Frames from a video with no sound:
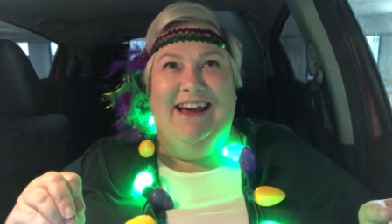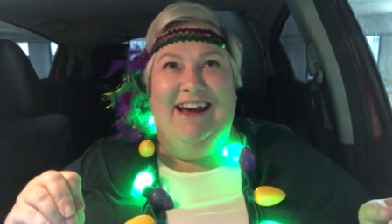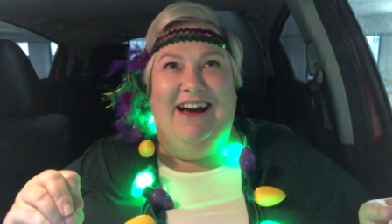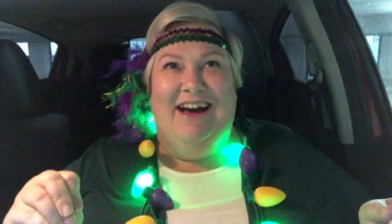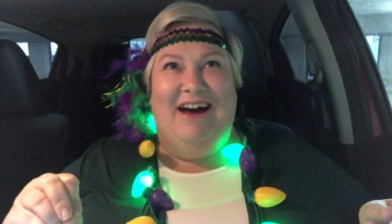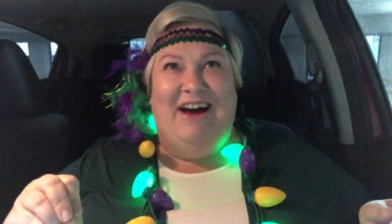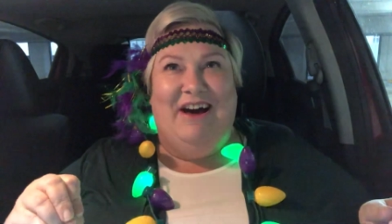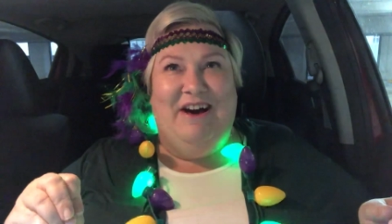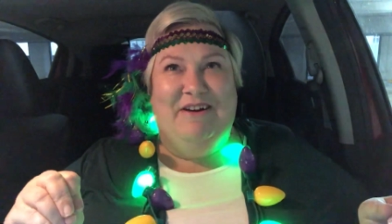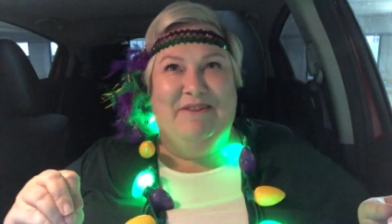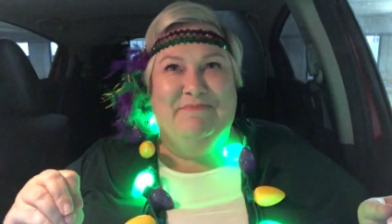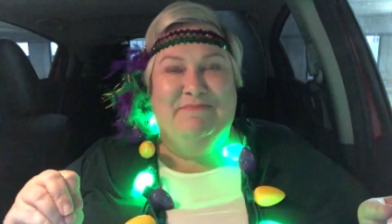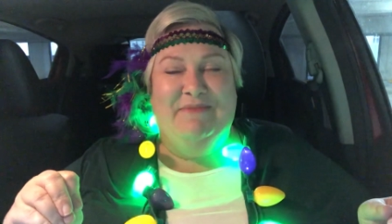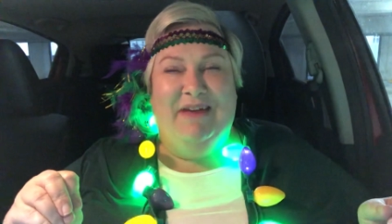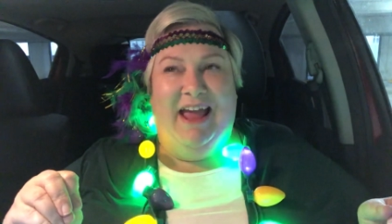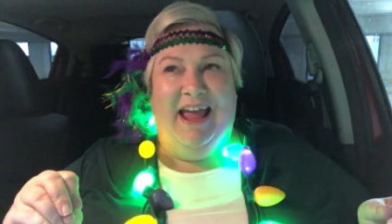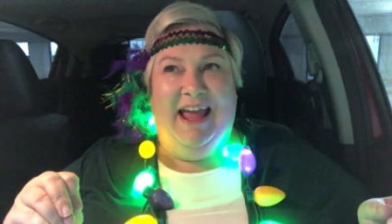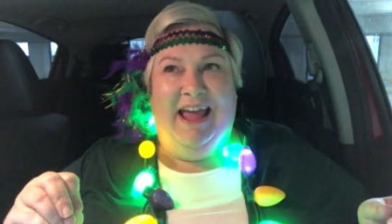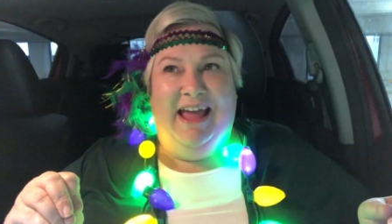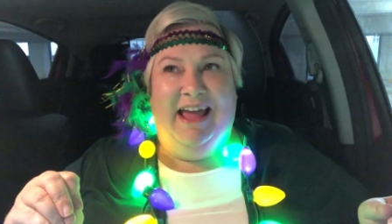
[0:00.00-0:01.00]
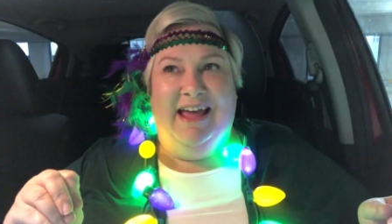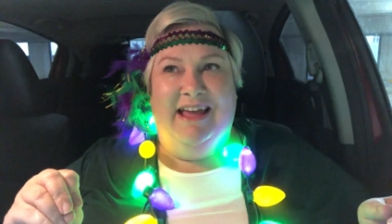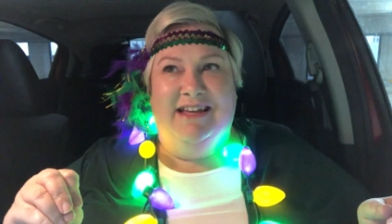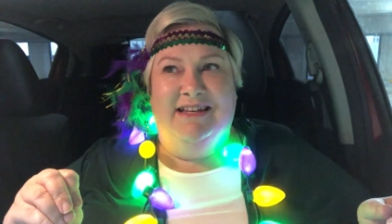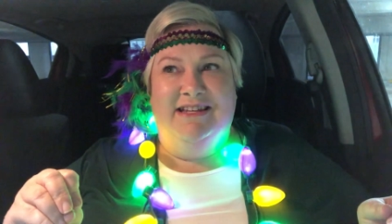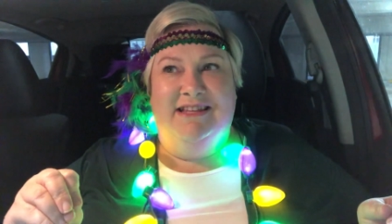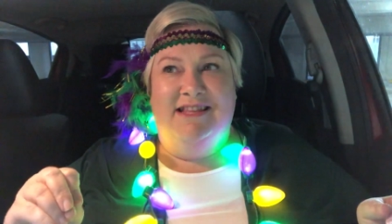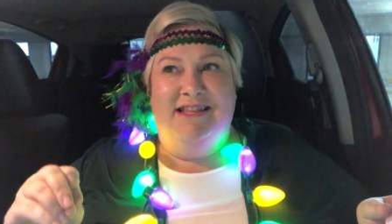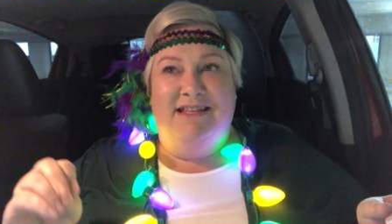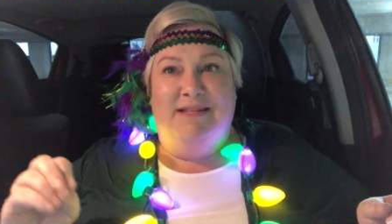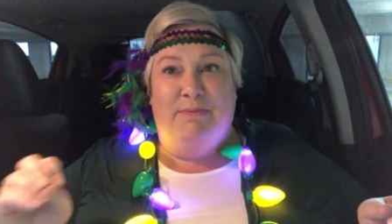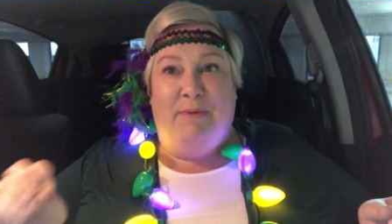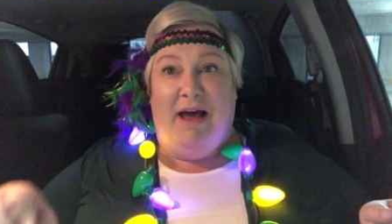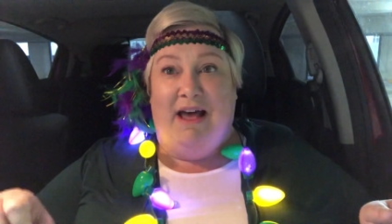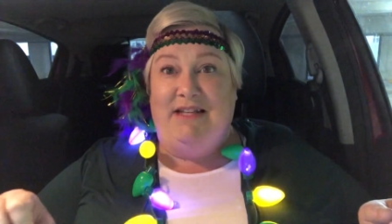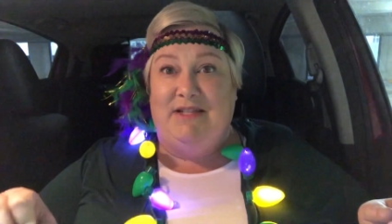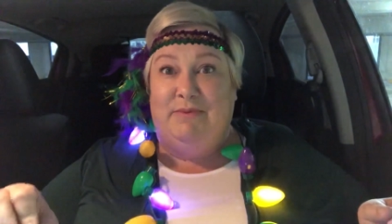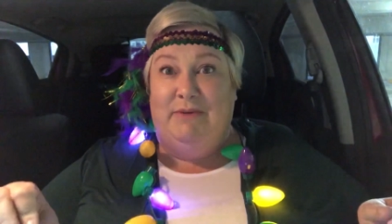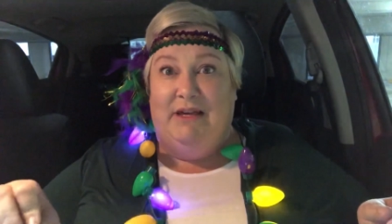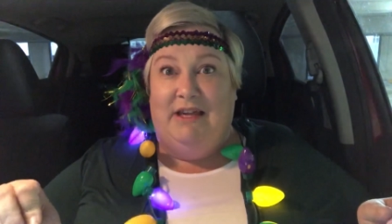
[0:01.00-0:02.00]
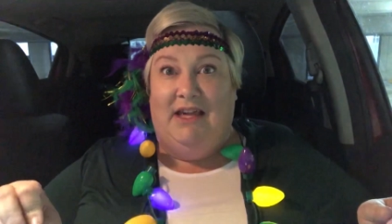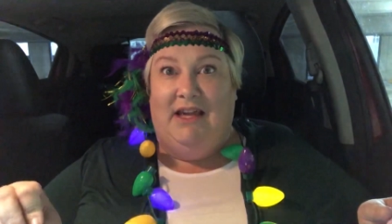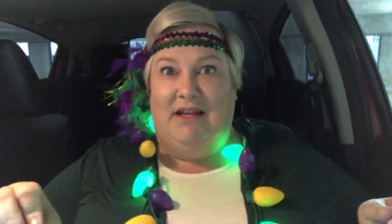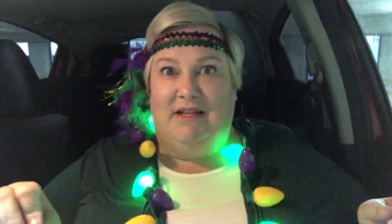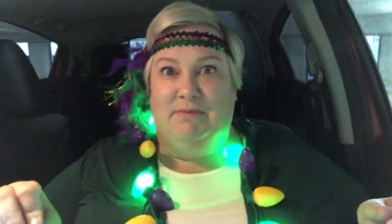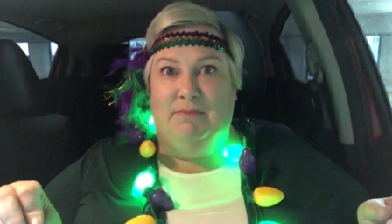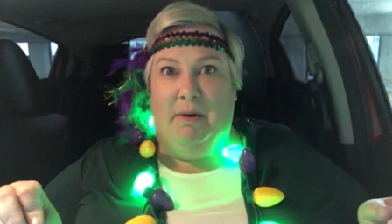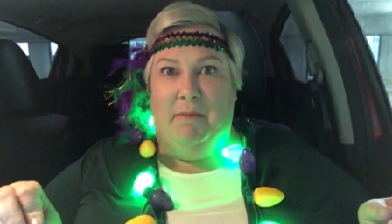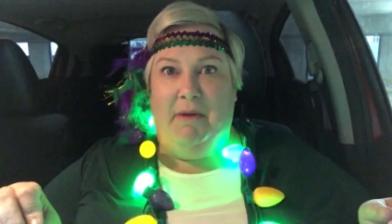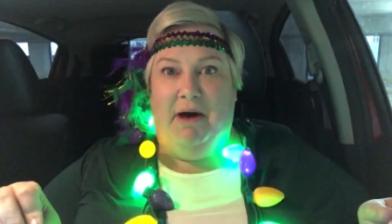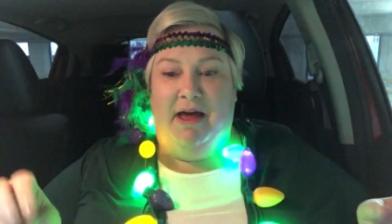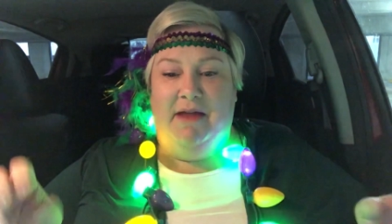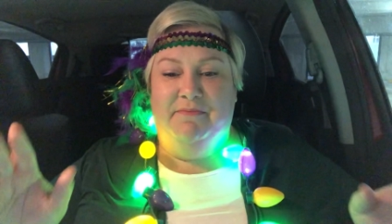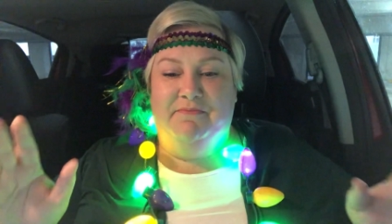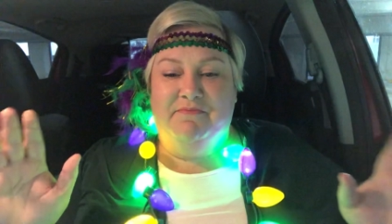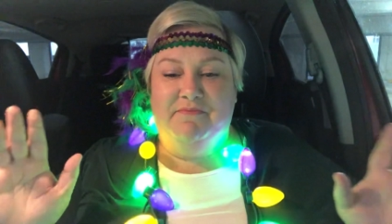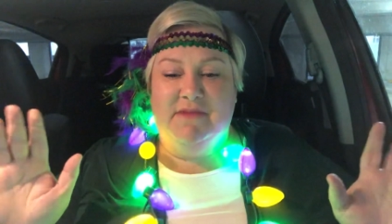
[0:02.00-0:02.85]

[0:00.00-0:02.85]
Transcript: um, and this past week kicked my butt